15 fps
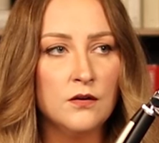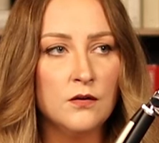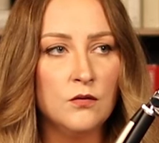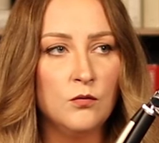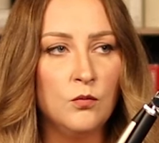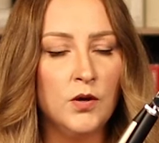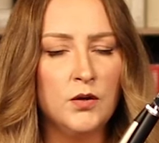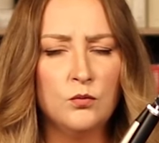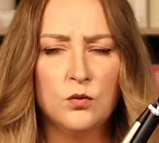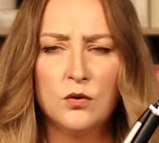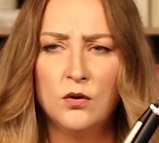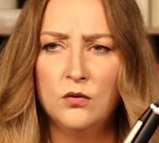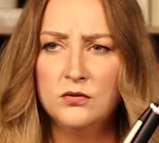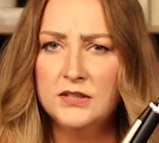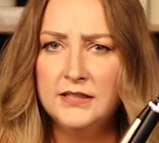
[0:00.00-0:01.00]
when we're
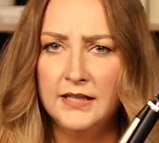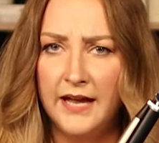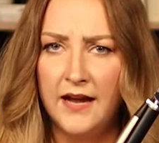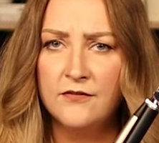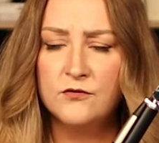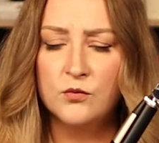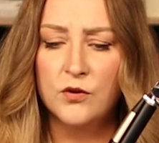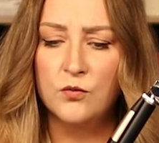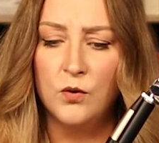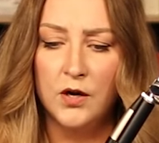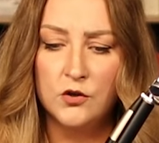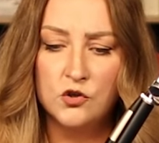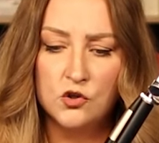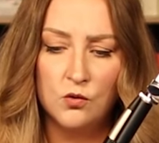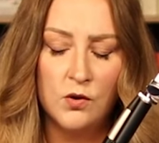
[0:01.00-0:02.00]
only left with
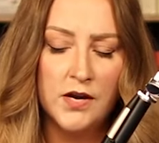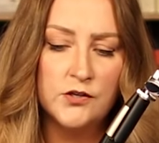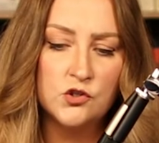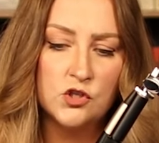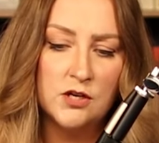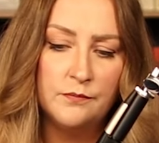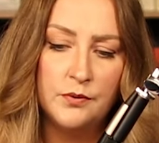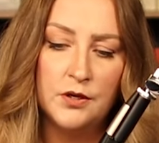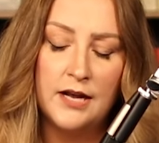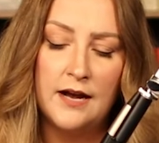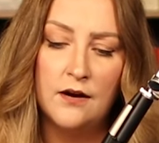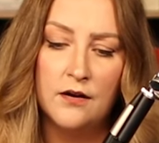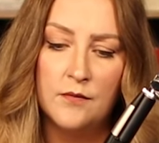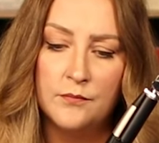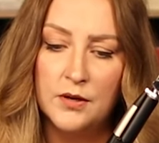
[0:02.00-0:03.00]
one choice? She had put out
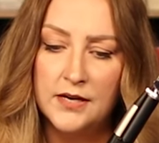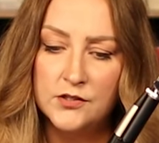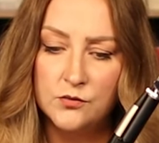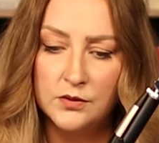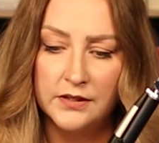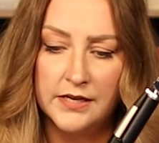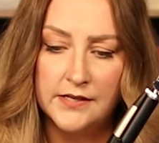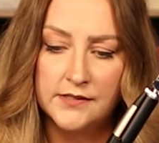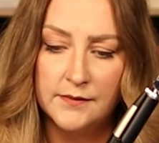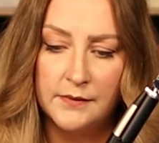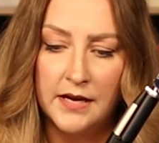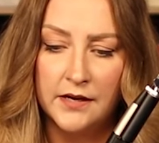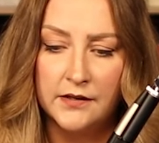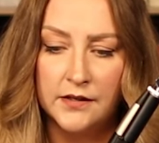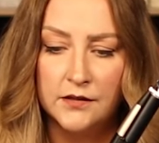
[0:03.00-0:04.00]
a press release. I'm
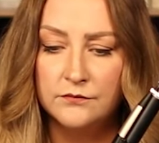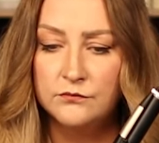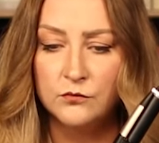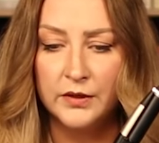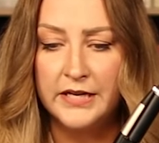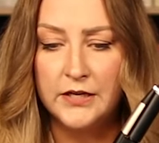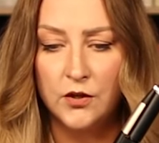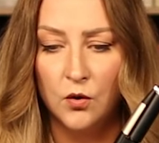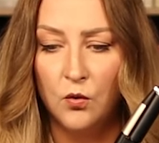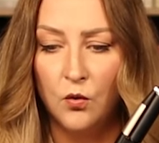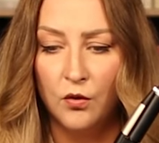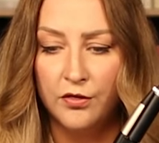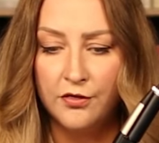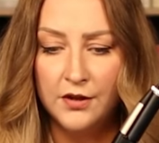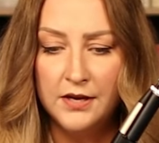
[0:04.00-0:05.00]
not going to read the whole
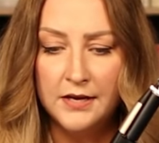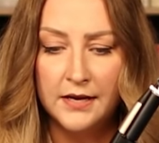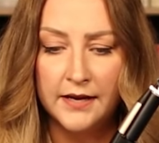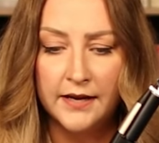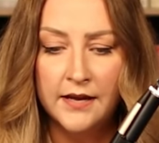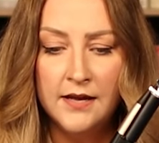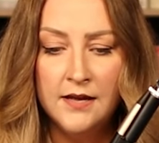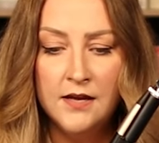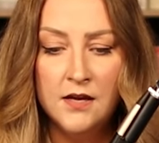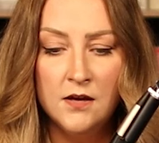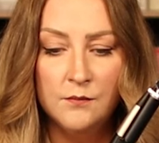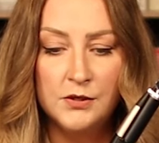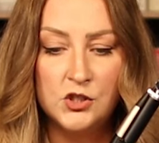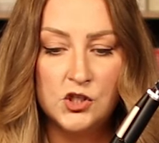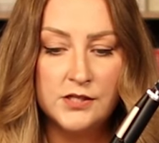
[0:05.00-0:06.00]
thing.
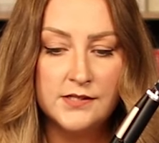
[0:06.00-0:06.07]
But she